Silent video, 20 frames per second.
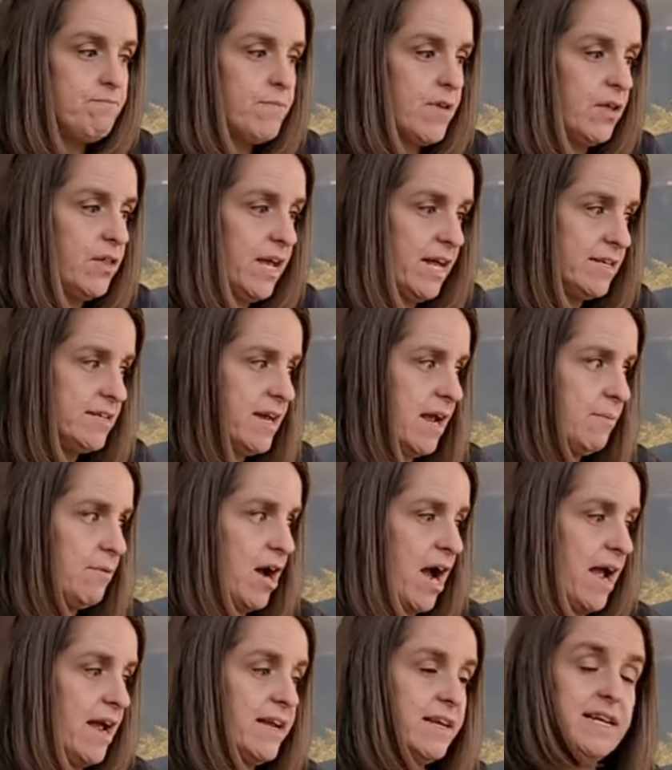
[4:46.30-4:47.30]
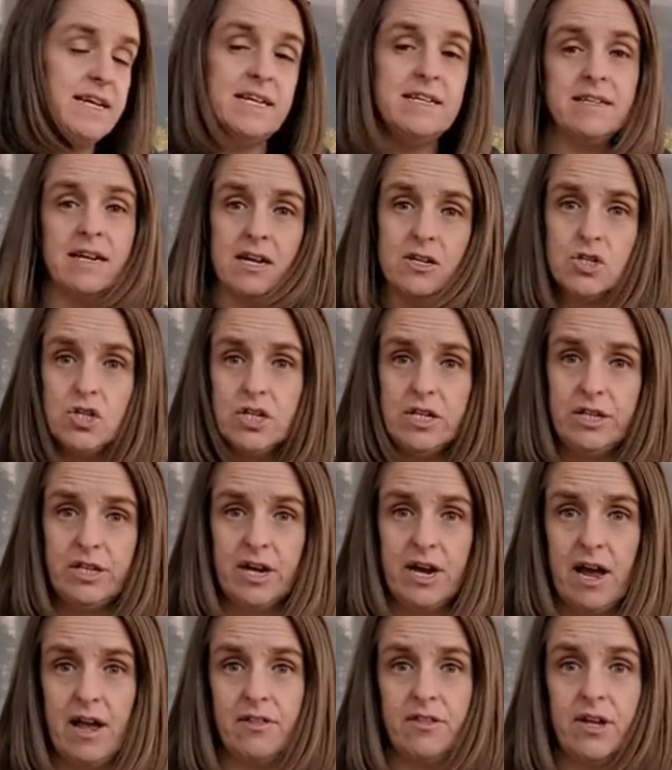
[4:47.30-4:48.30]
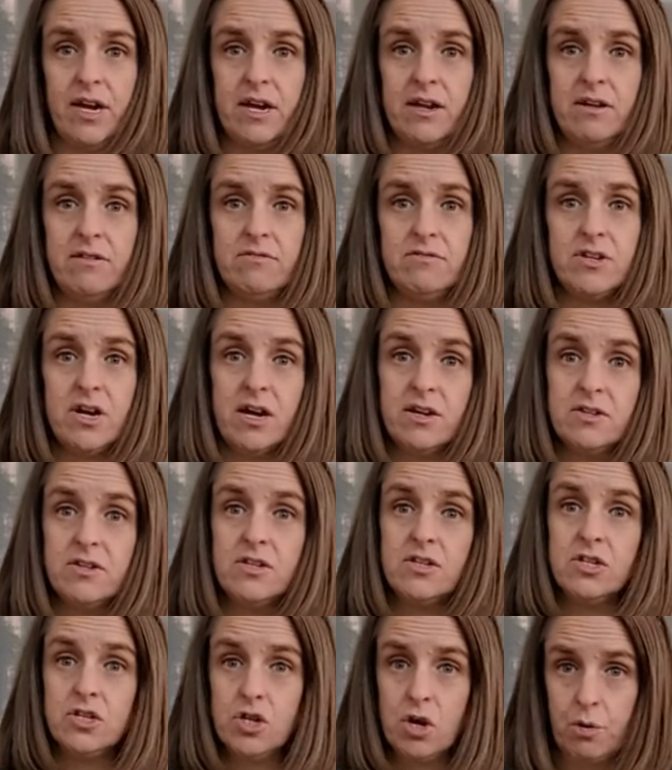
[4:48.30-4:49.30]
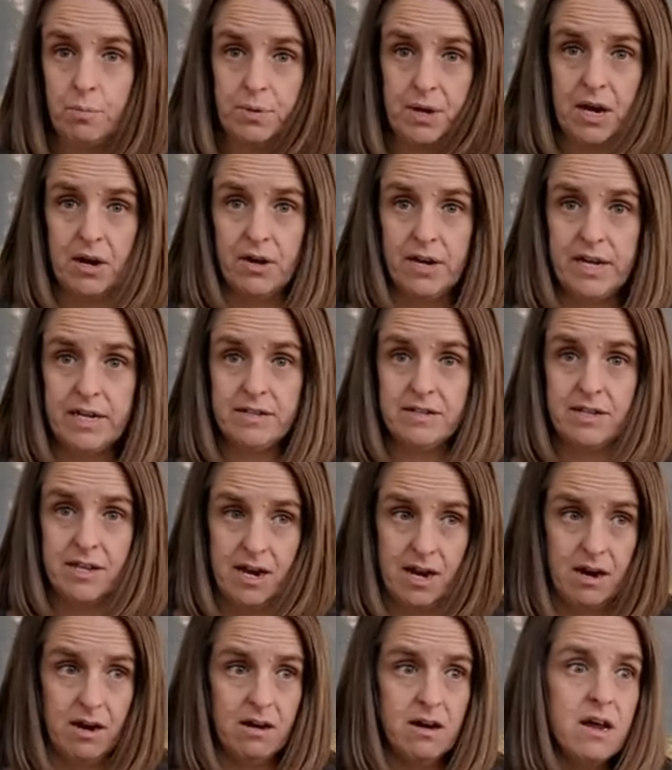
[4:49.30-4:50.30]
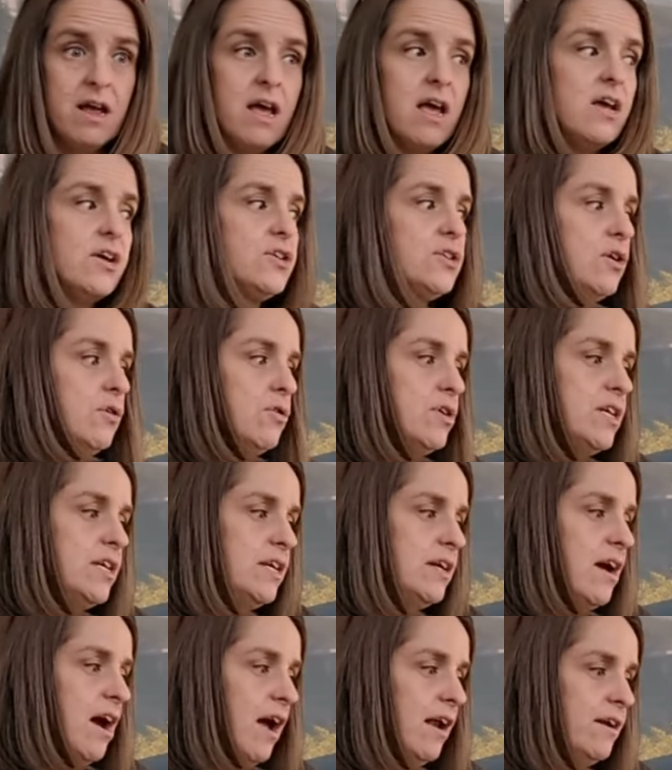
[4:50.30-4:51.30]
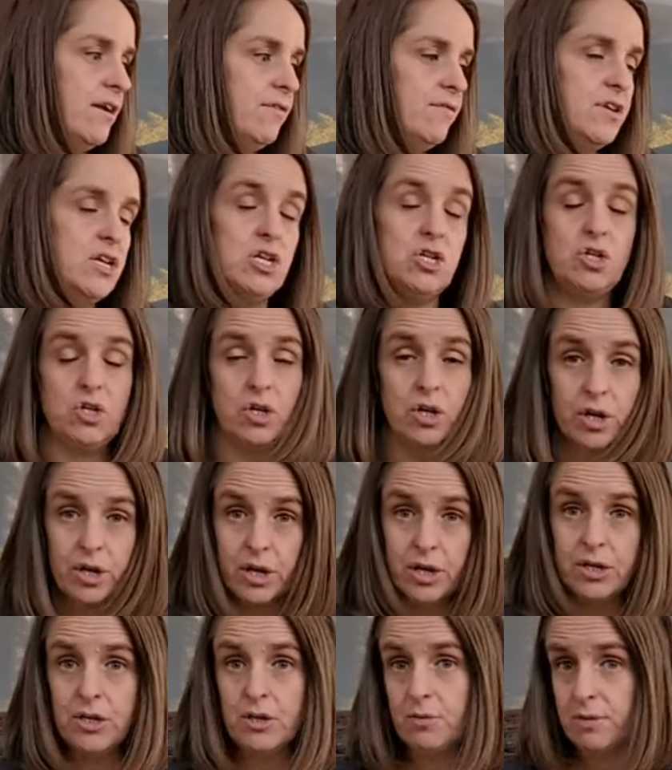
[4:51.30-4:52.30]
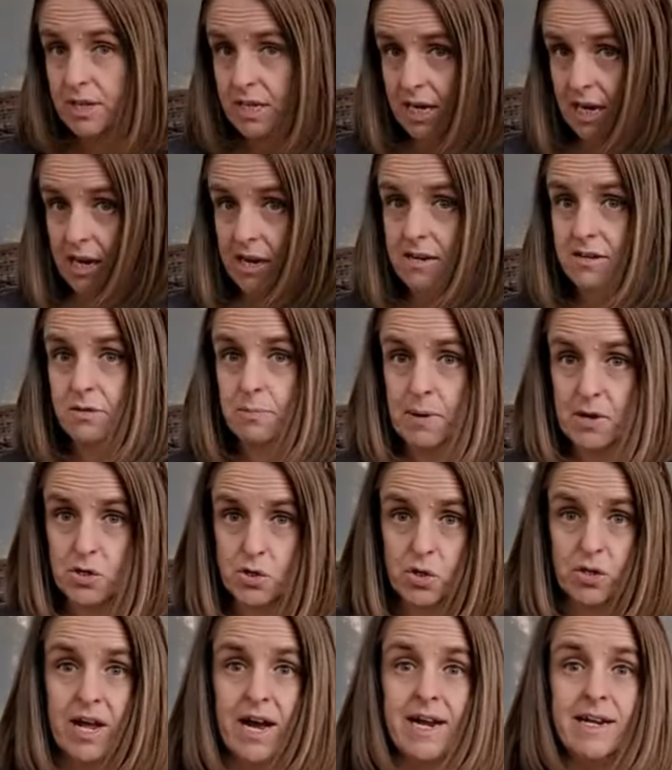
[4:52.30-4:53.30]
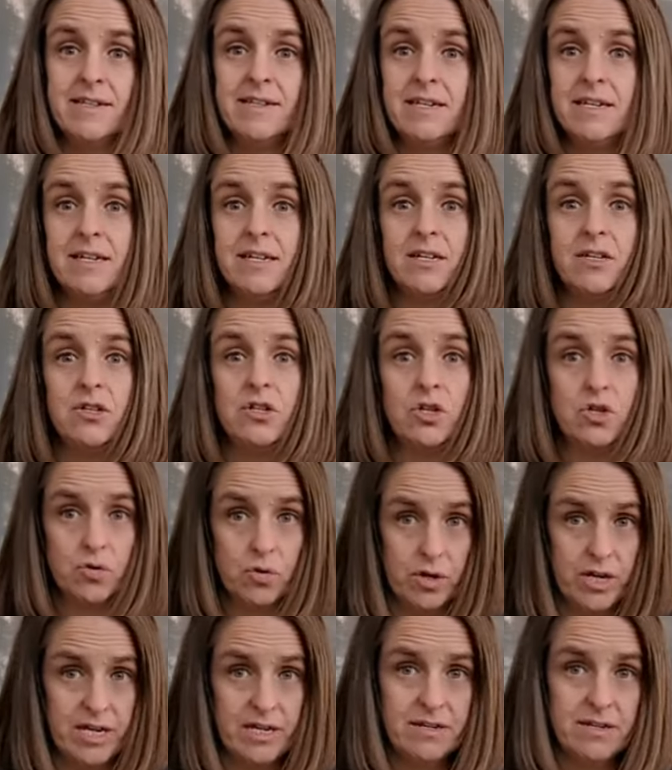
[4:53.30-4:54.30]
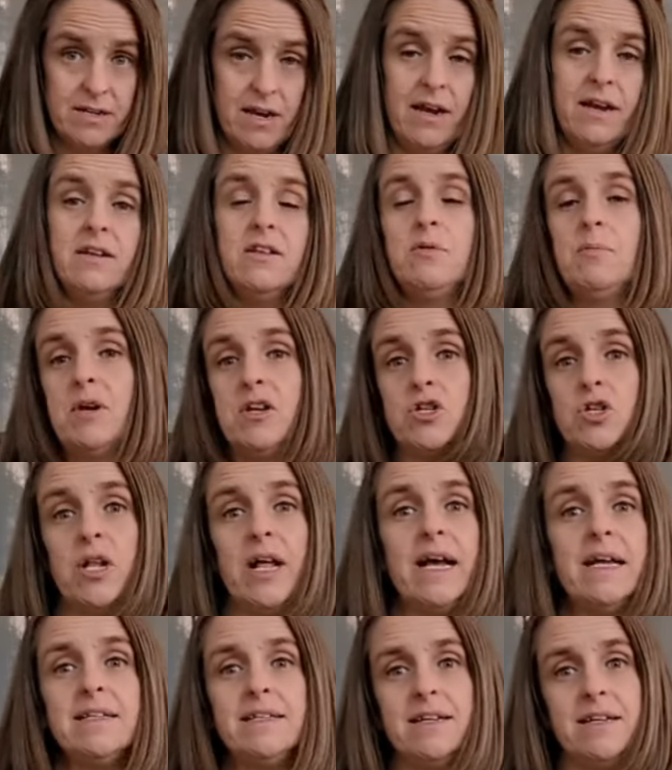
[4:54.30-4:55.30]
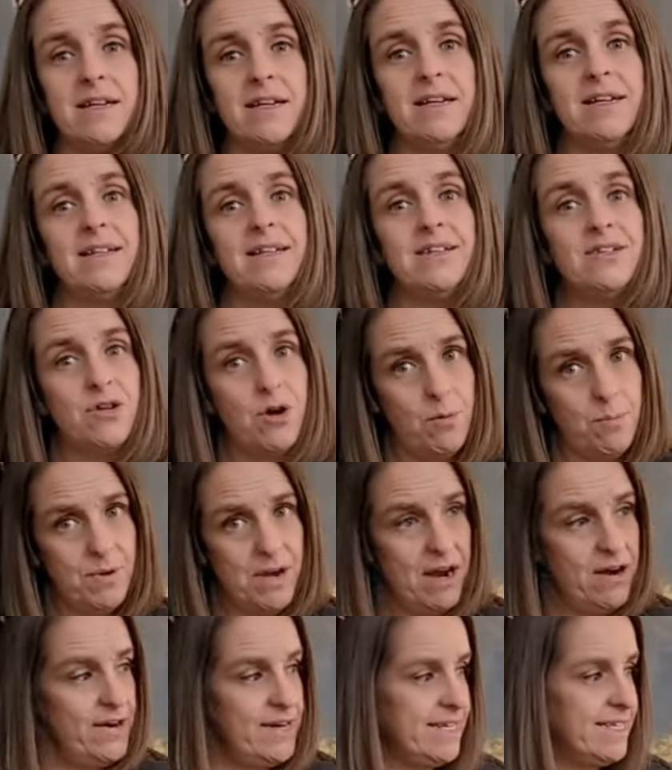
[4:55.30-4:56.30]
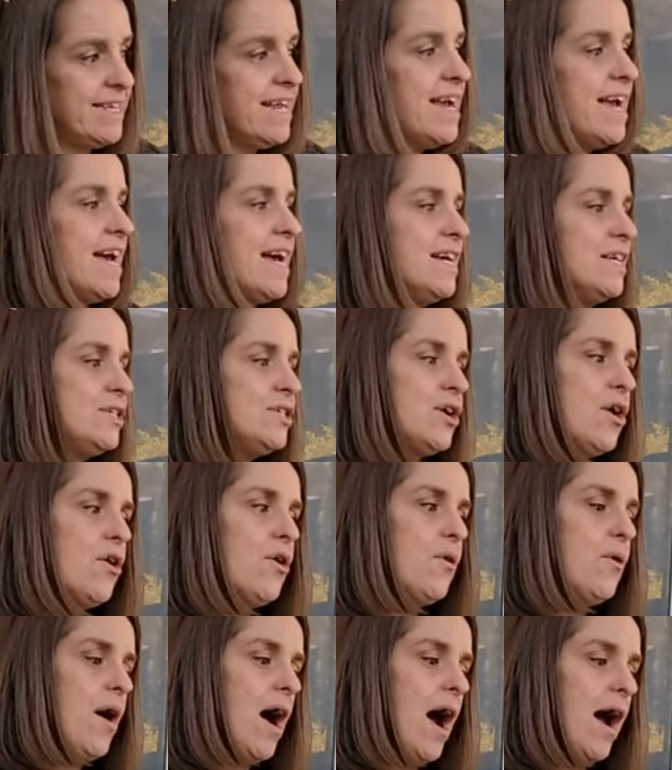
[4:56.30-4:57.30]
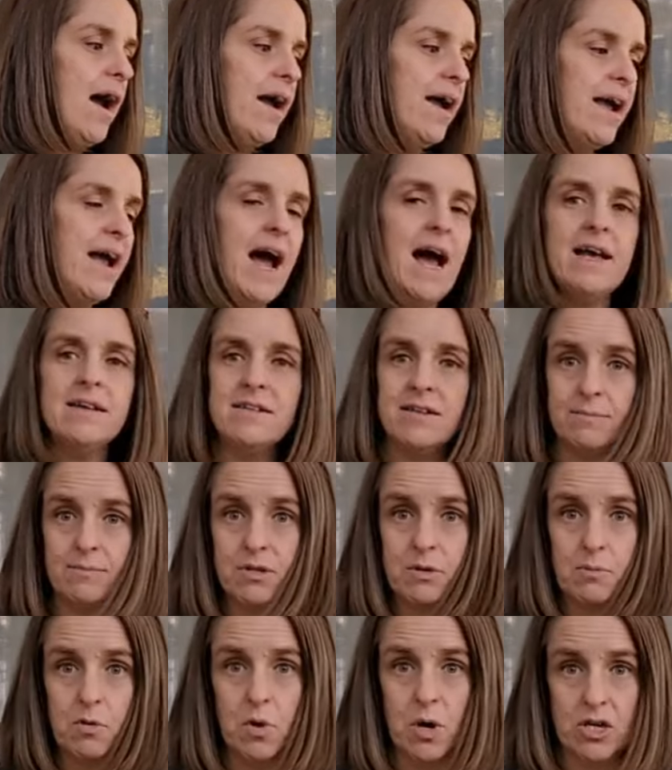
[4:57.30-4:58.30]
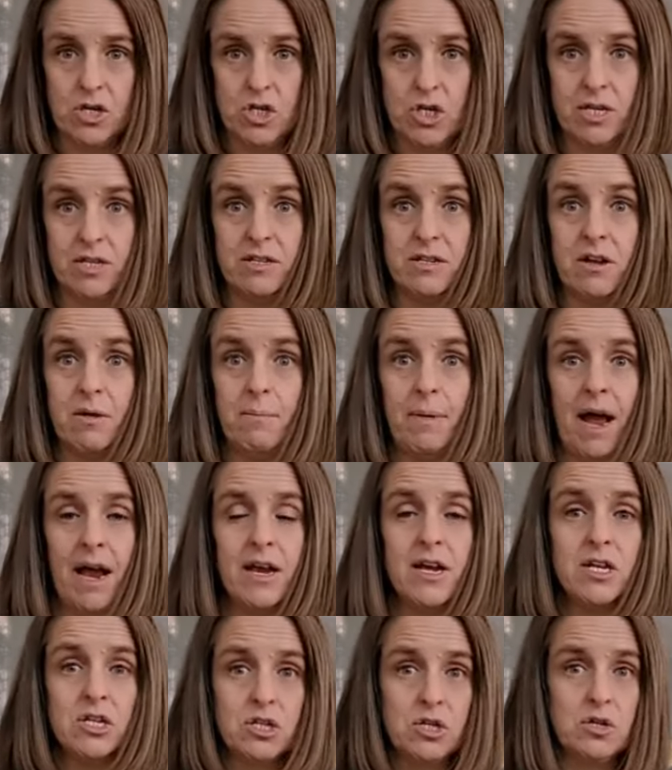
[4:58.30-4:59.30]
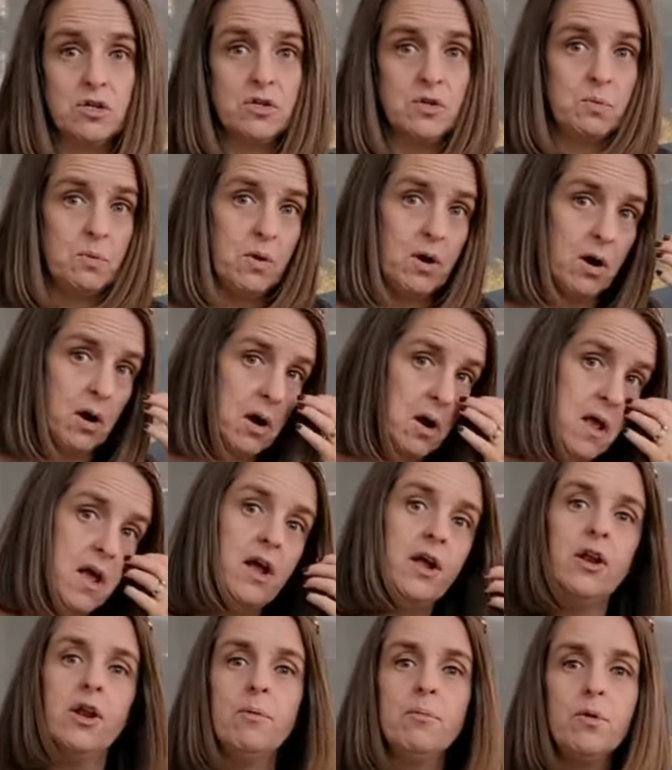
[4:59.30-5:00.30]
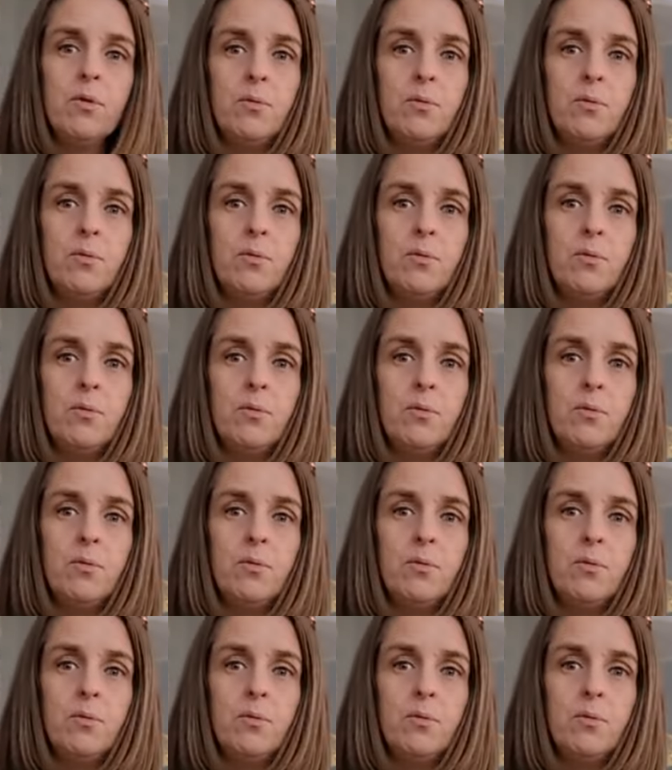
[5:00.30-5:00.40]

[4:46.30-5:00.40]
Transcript: landscape guy, and he's actually the guy that does the topiaries there, so he should, you would think, specialize in the trees and specialize in the topiaries. So I asked him some questions. My concerns were, number